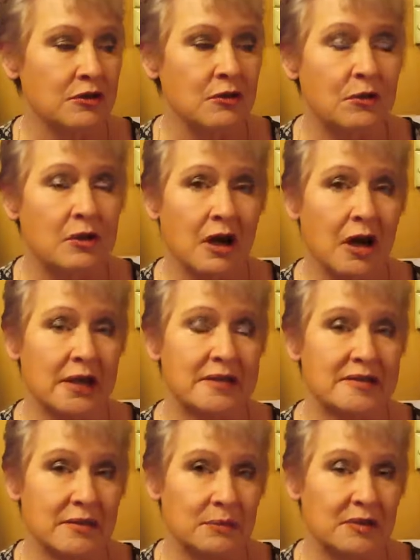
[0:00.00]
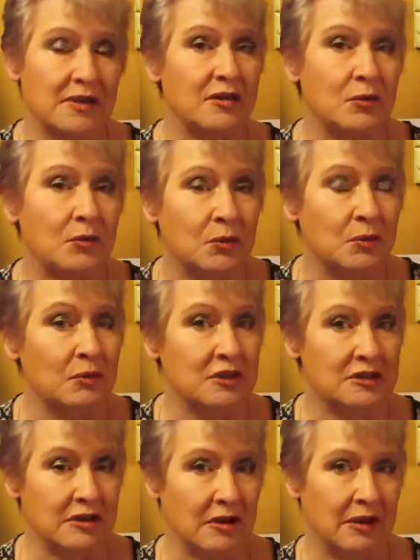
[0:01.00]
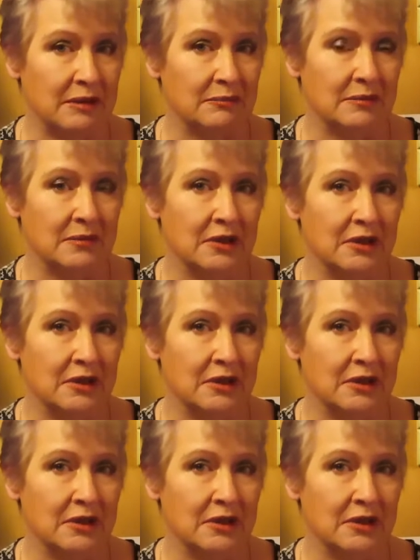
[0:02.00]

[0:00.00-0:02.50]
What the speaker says: Your guides are with you all the time.